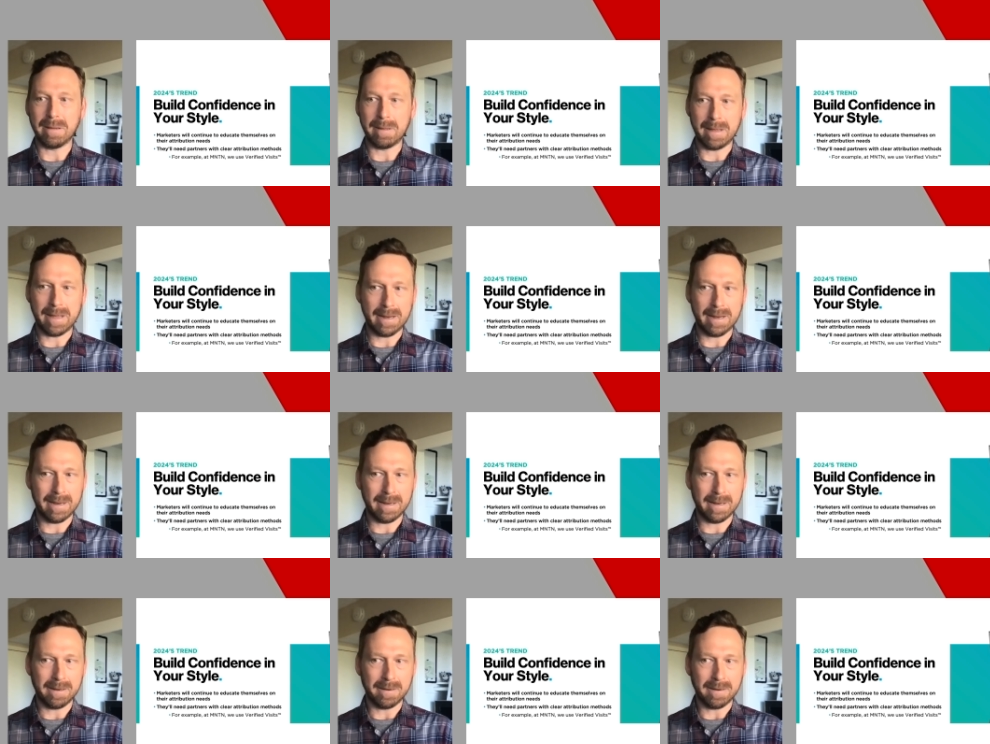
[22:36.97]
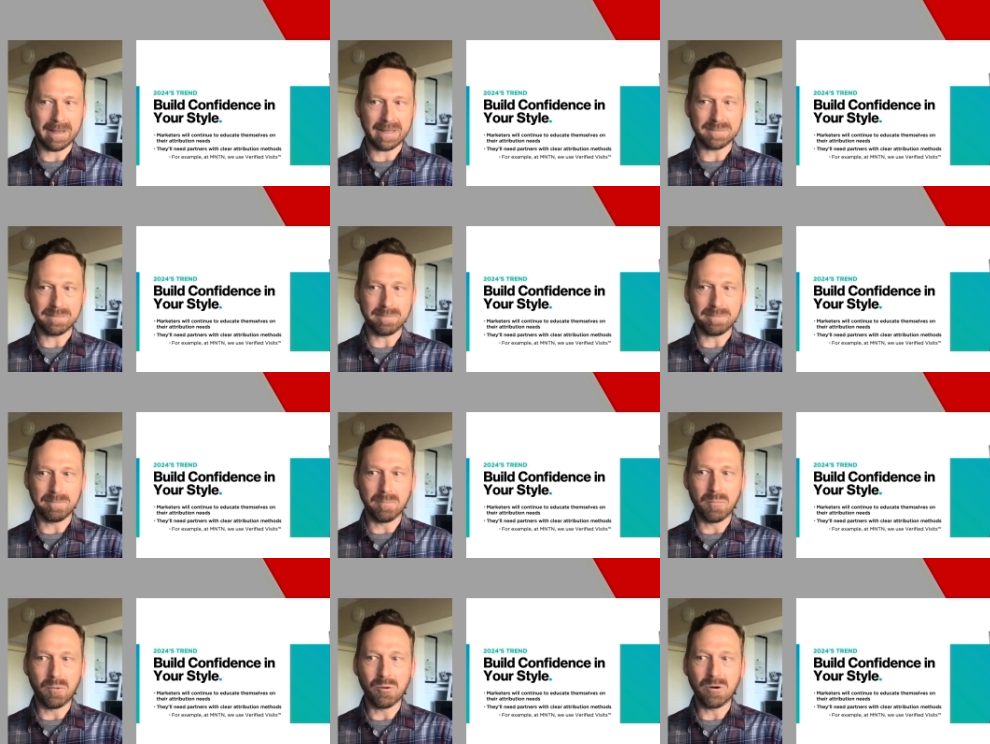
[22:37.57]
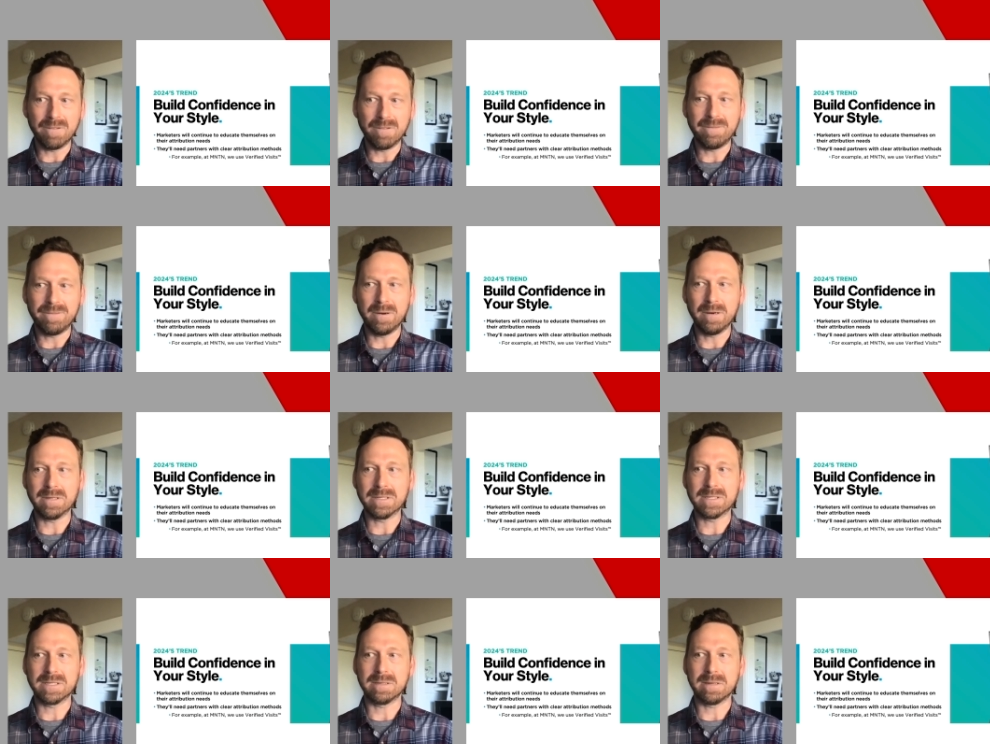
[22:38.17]
And as more
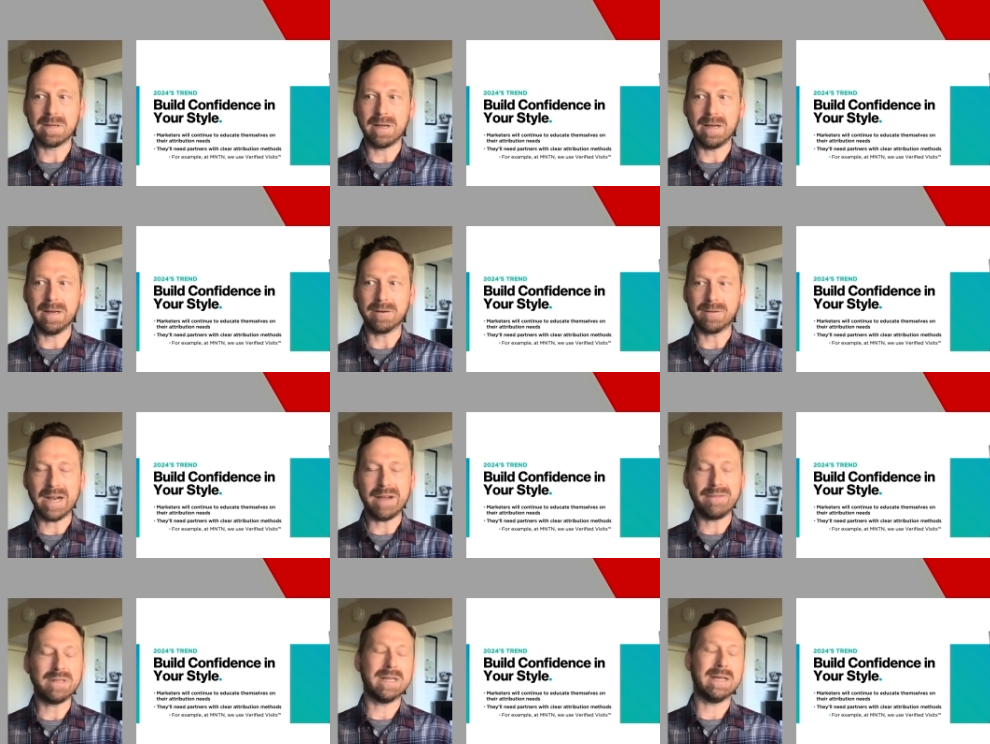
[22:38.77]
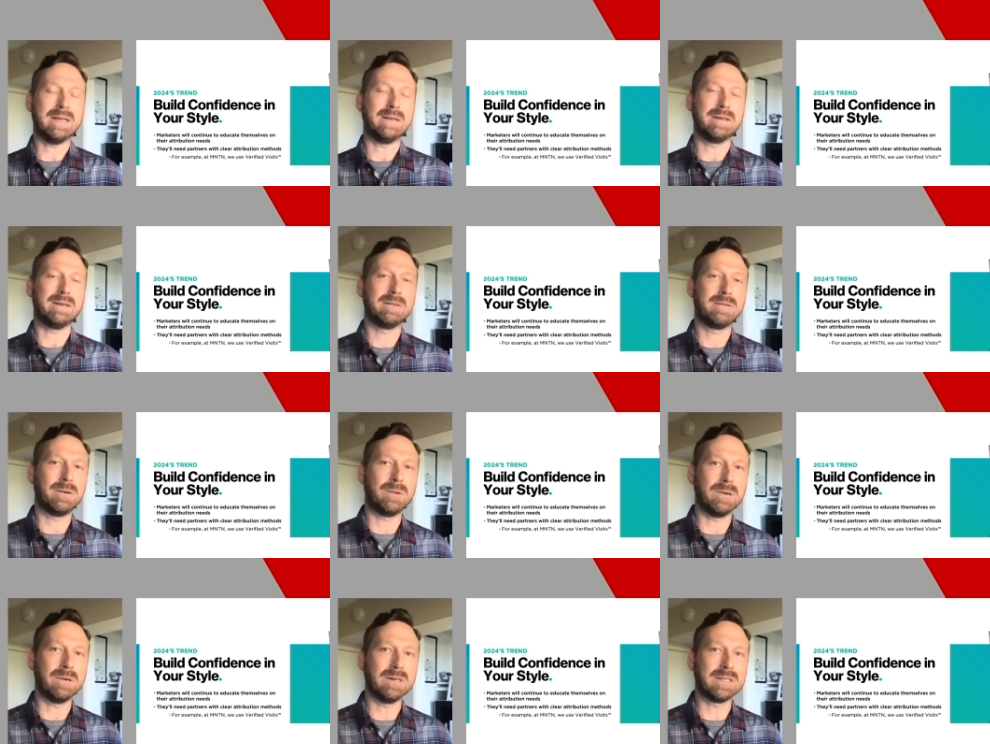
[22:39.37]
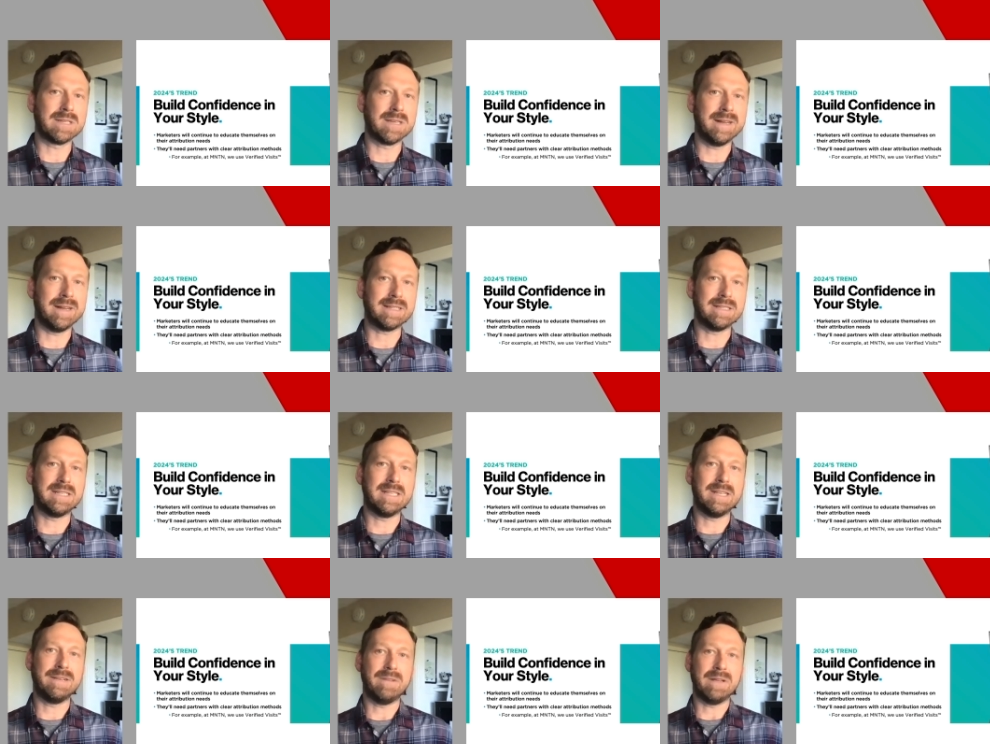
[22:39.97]
folks gravitate towards
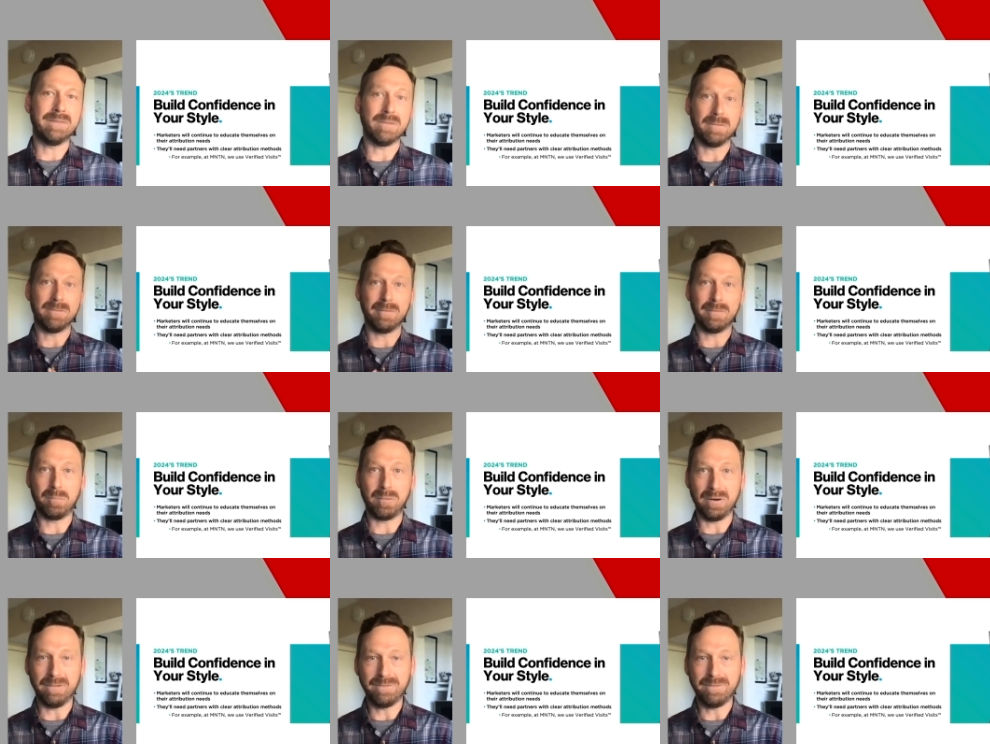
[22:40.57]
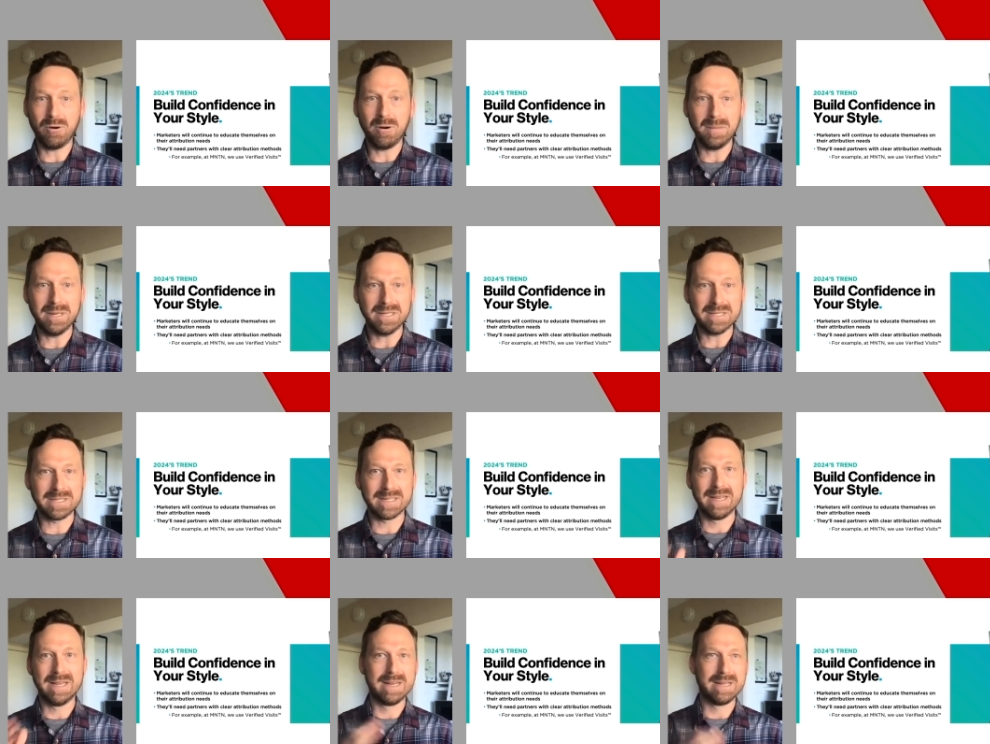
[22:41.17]
connected TV for performance,